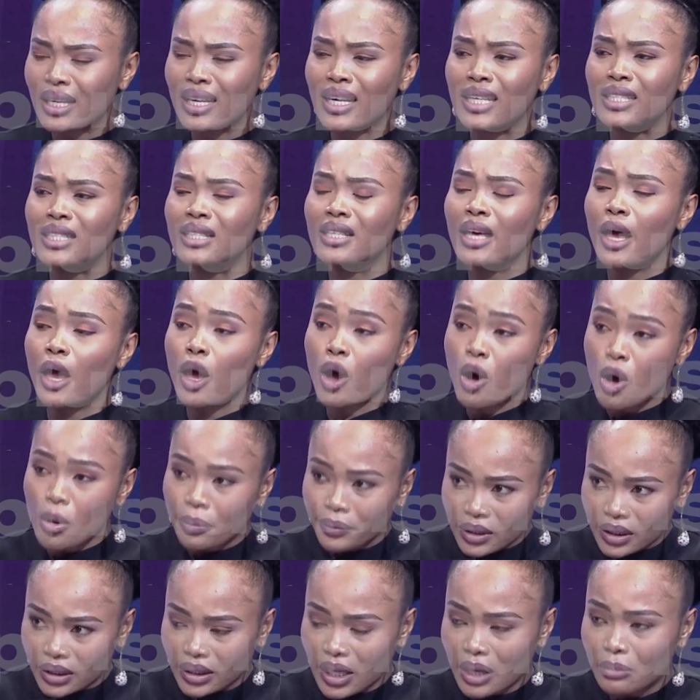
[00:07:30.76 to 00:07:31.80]
has
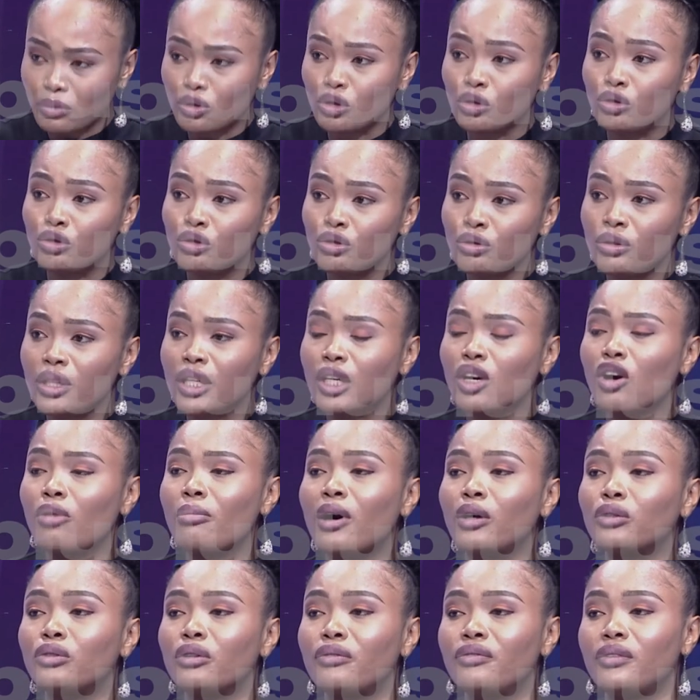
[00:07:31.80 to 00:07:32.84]
helped them to truly come
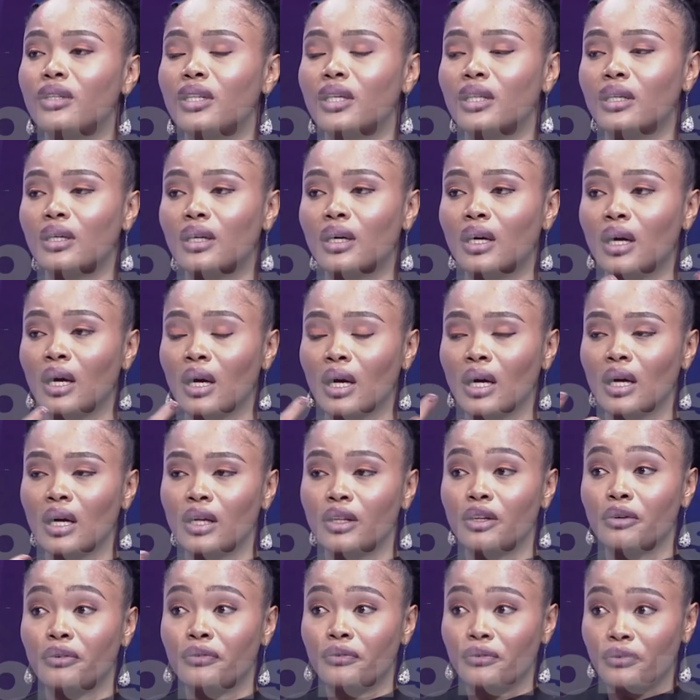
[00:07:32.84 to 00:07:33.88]
out of the
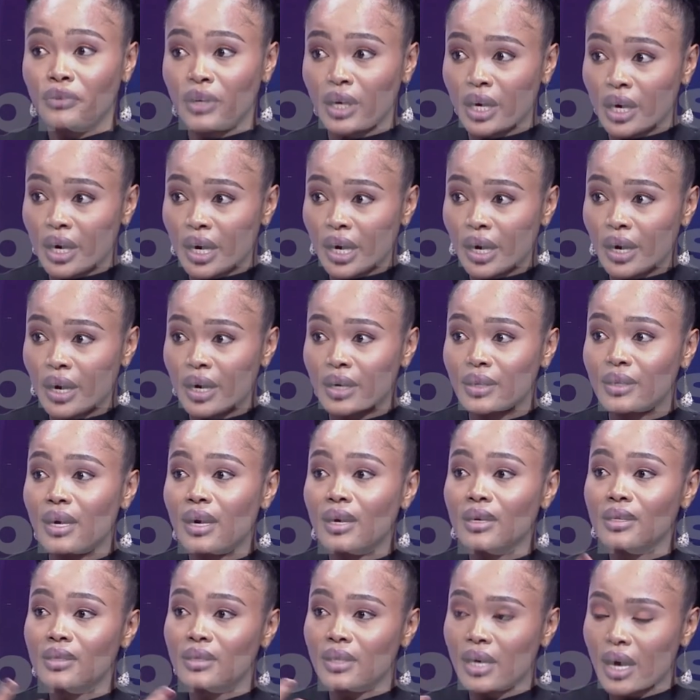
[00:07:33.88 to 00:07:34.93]
the fear and the
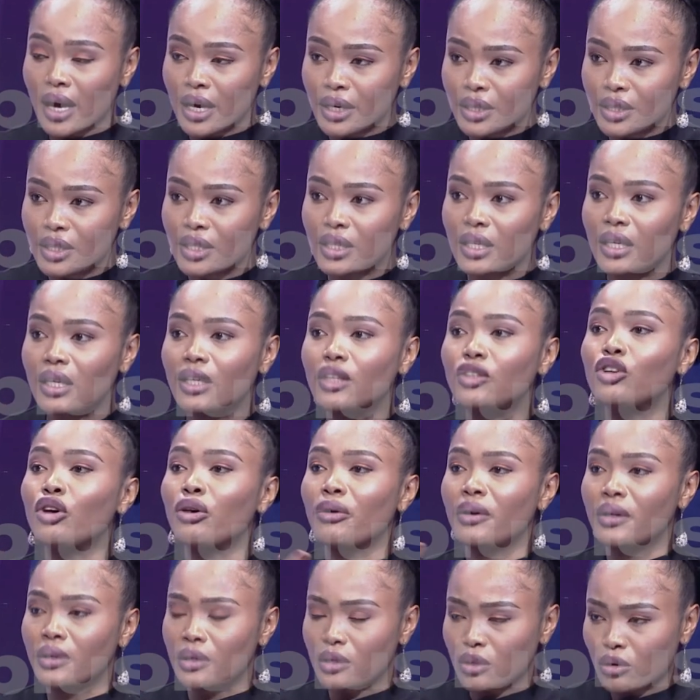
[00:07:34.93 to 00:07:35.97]
anxiety and
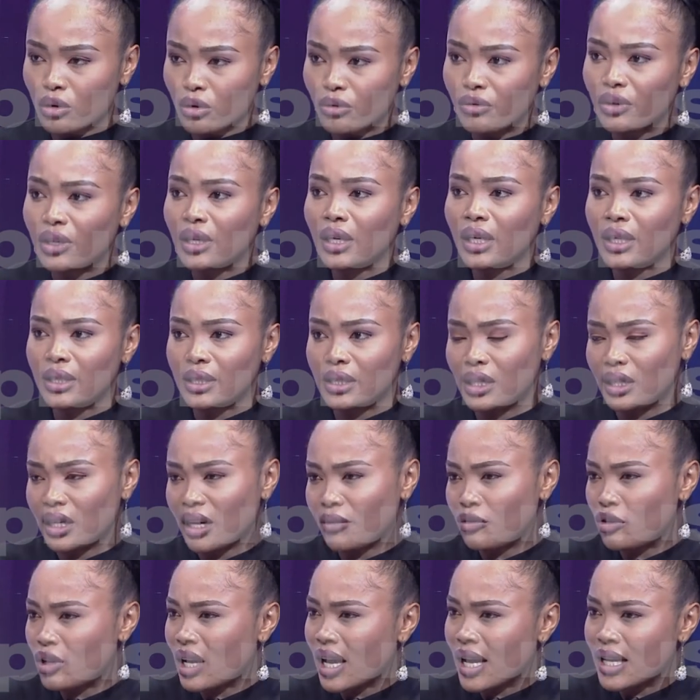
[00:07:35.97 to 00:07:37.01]
during this COVID 19?
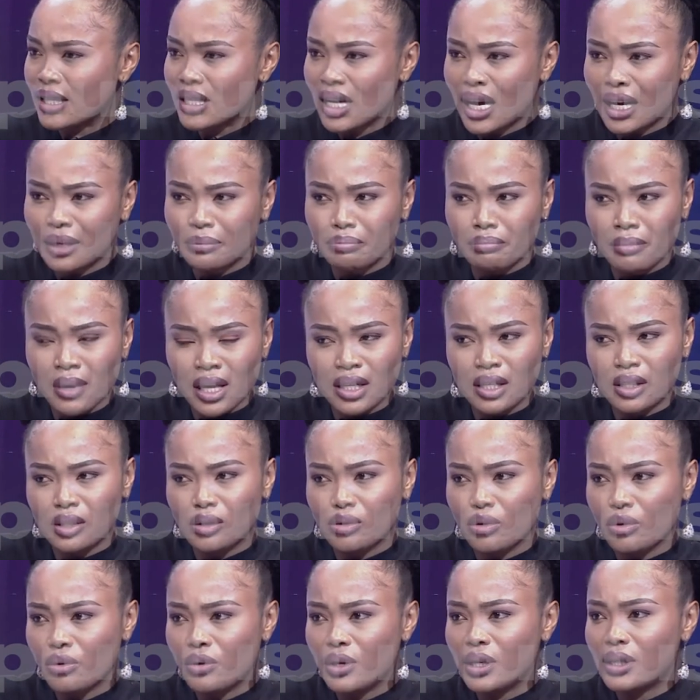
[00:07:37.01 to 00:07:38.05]
Have you guys had many
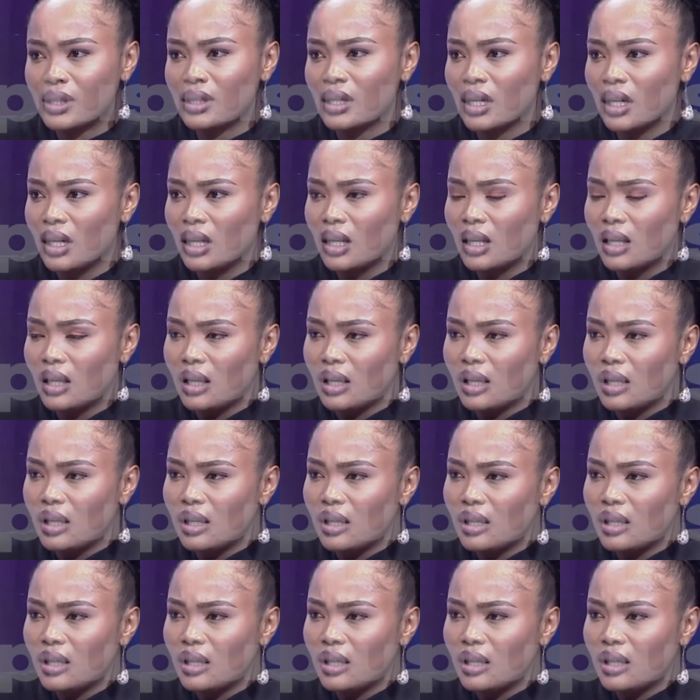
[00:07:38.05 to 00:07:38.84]
stories? See,